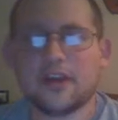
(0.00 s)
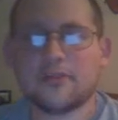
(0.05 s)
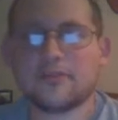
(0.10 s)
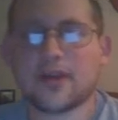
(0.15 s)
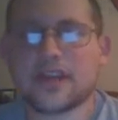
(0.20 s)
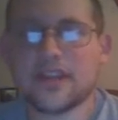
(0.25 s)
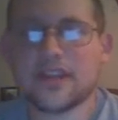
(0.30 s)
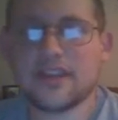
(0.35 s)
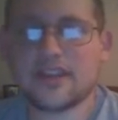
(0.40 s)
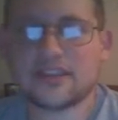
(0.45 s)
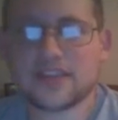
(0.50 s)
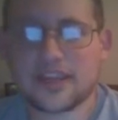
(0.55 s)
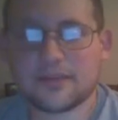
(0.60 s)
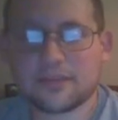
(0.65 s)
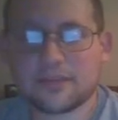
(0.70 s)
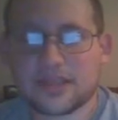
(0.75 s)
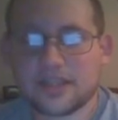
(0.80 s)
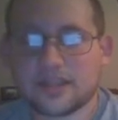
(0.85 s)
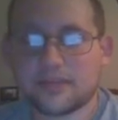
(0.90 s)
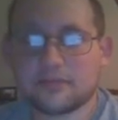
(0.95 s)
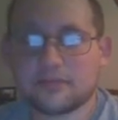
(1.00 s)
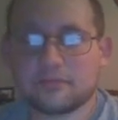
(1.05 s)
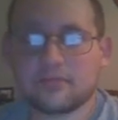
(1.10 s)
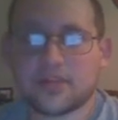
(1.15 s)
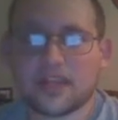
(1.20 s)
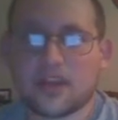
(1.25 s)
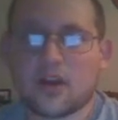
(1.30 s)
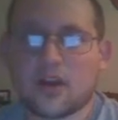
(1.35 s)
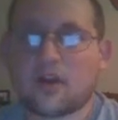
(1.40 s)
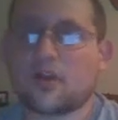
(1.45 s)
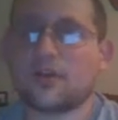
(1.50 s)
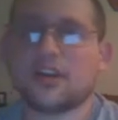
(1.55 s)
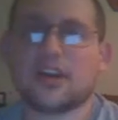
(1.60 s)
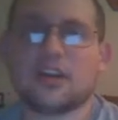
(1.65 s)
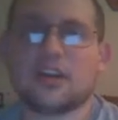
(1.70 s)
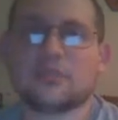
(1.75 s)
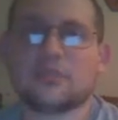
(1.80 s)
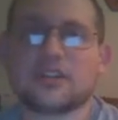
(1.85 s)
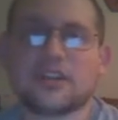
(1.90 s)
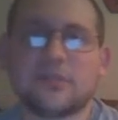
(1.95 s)
By this I mean they already
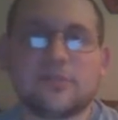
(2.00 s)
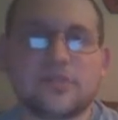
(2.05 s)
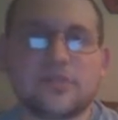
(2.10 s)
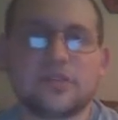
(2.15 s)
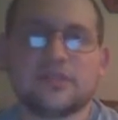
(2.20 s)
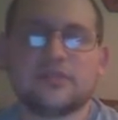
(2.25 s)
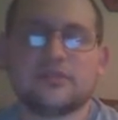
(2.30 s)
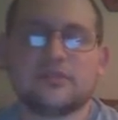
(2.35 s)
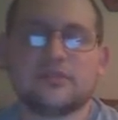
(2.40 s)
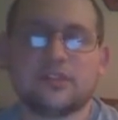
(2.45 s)
come assembled.